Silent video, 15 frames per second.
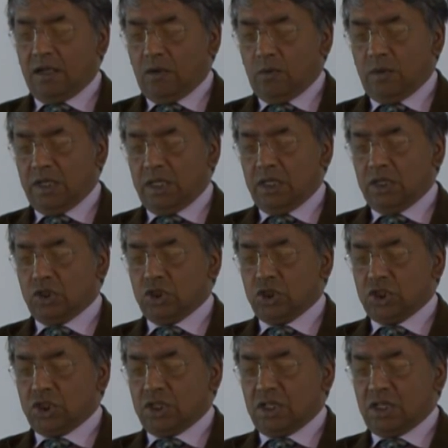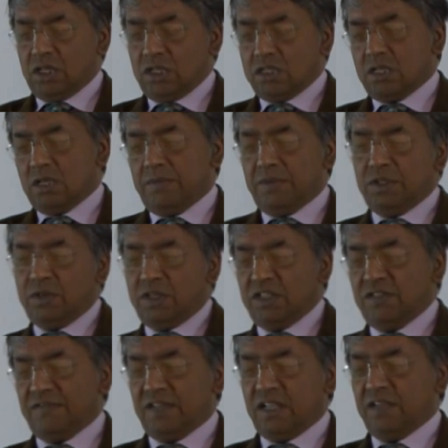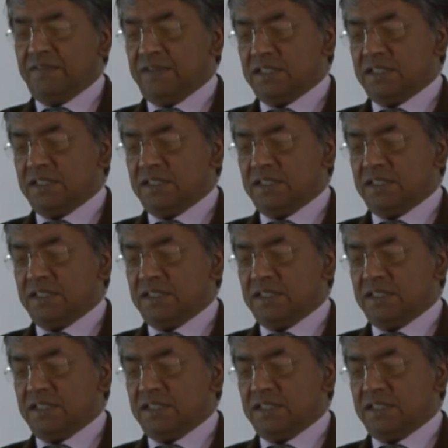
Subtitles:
which is coming to end of life,